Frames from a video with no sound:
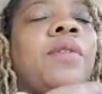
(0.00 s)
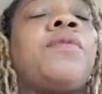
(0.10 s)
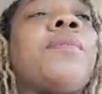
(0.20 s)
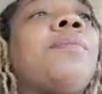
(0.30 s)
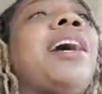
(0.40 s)

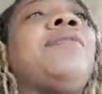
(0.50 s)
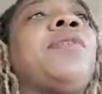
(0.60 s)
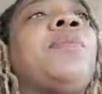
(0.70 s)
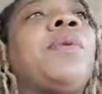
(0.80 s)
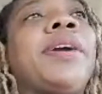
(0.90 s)
from my
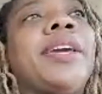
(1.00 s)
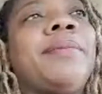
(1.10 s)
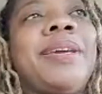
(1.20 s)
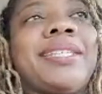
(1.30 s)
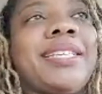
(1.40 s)
viewpoint, it
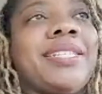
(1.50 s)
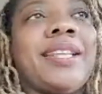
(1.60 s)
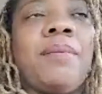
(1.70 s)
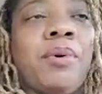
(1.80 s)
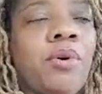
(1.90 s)
makes sense
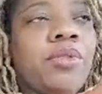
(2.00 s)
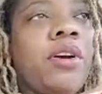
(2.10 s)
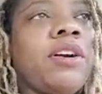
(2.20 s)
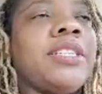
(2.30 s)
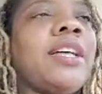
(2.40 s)
that both
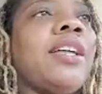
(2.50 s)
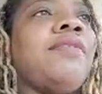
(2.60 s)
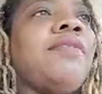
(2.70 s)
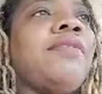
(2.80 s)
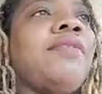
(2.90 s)
are solid
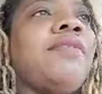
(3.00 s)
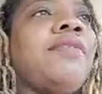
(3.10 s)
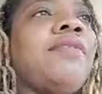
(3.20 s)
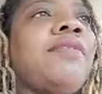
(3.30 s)
investments.